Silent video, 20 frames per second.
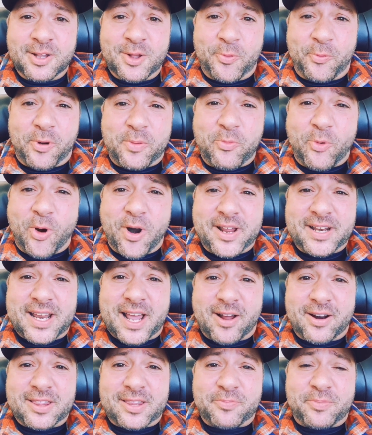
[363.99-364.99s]
One morning
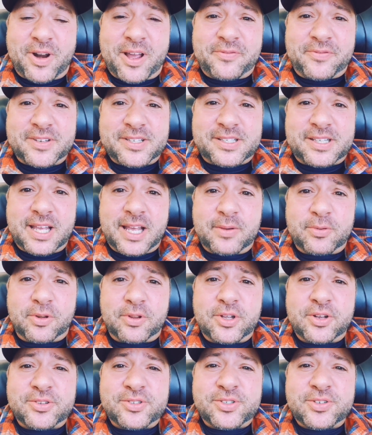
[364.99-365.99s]
down at the breakfast table,
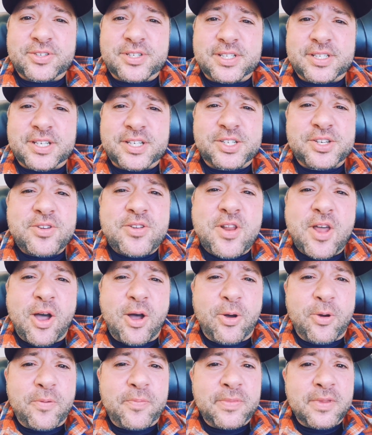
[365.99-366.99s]
little Susie says, you
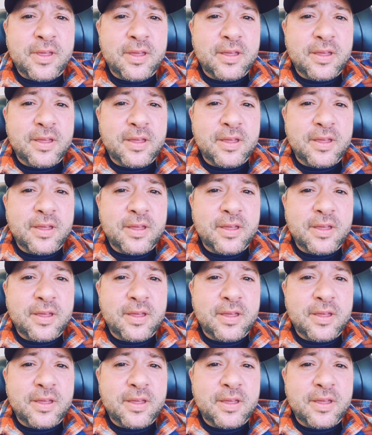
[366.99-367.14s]
know,